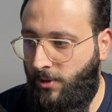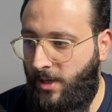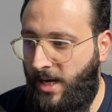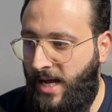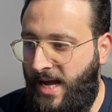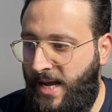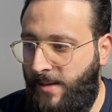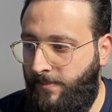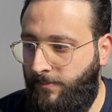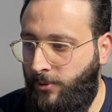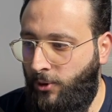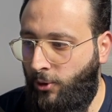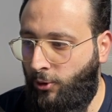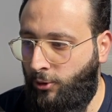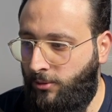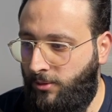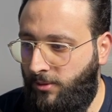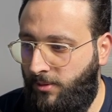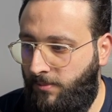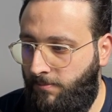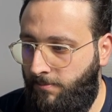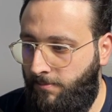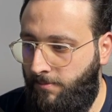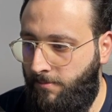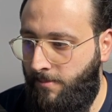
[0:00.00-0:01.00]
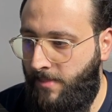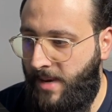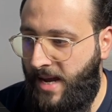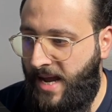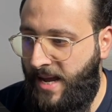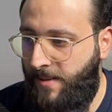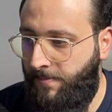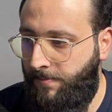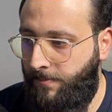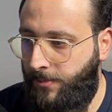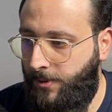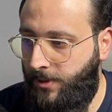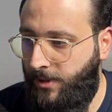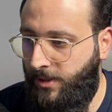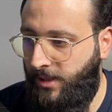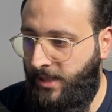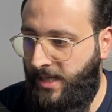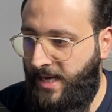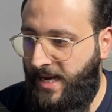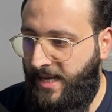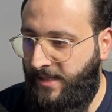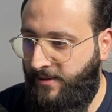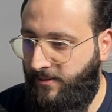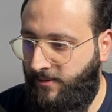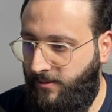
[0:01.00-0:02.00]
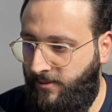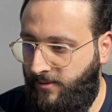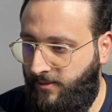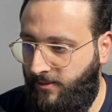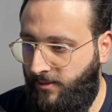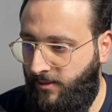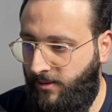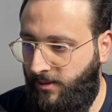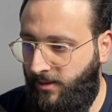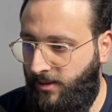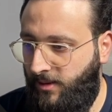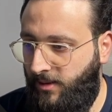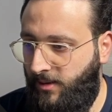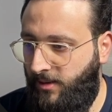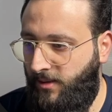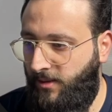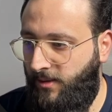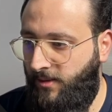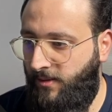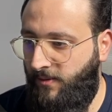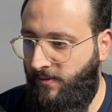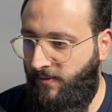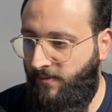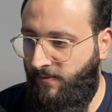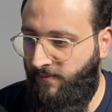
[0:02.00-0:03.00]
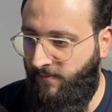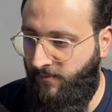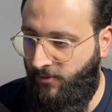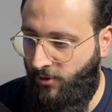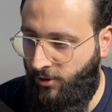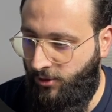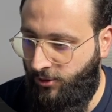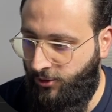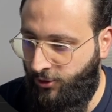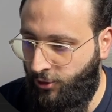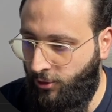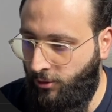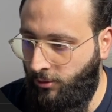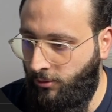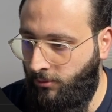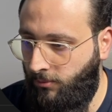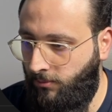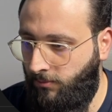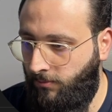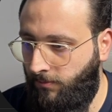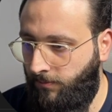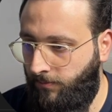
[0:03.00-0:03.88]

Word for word: app.map get version.